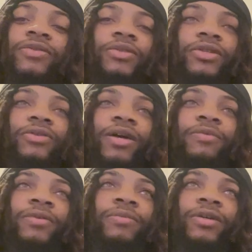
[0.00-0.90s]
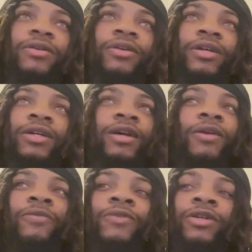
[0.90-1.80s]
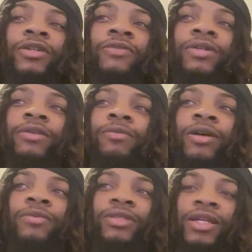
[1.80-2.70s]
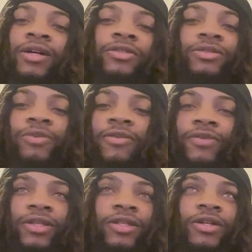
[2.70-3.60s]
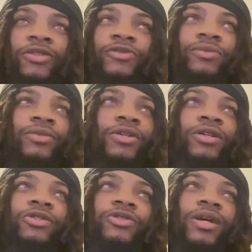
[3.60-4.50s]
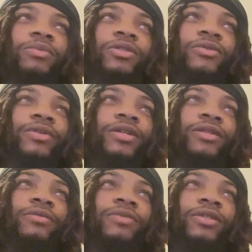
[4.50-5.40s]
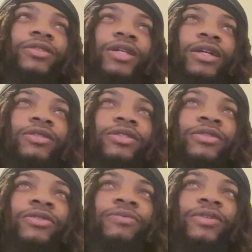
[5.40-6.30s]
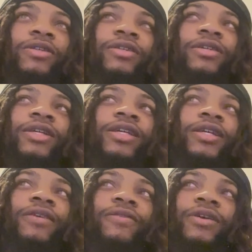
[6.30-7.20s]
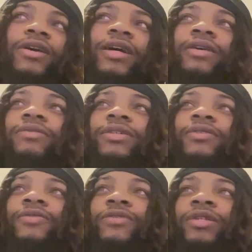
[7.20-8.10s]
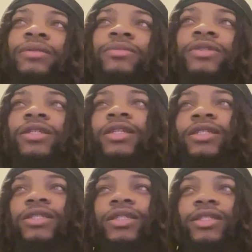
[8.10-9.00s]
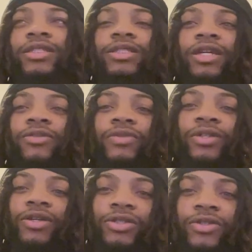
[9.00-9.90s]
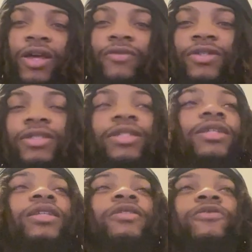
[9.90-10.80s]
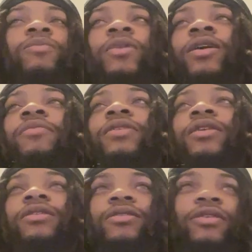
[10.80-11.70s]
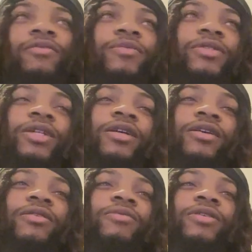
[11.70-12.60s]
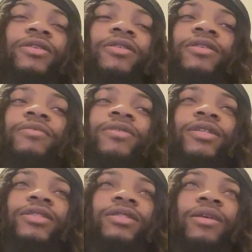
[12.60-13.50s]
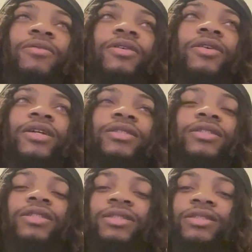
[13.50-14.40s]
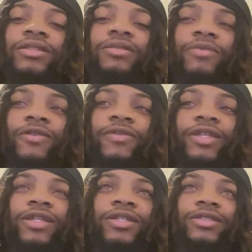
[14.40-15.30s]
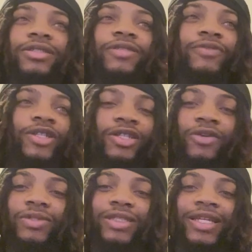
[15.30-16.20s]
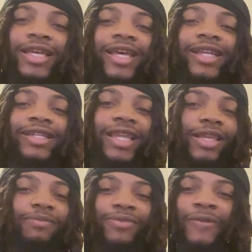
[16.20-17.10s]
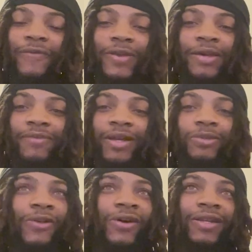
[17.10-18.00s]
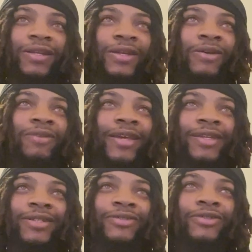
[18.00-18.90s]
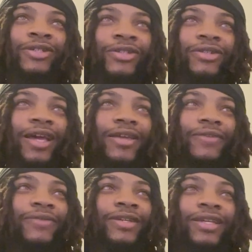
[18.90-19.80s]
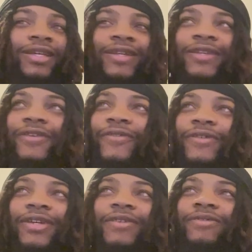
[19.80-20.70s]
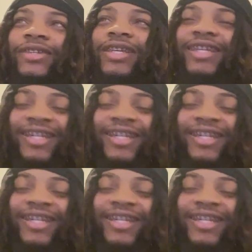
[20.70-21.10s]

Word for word: with the rapping, bro. I'm fucking with it, bro. I'ma check out some more videos from Dog Trapp Tarell, bro. Shout out to you, bro. If y'all haven't, you feel me, seeing this channel and y'all still having to see his from mine, man, go give him a check out, bro. Go give him a listen. I'm gonna go actually listen to some more videos because this video was deep, you feel me? I'm talking to him like it's real life. You feel me?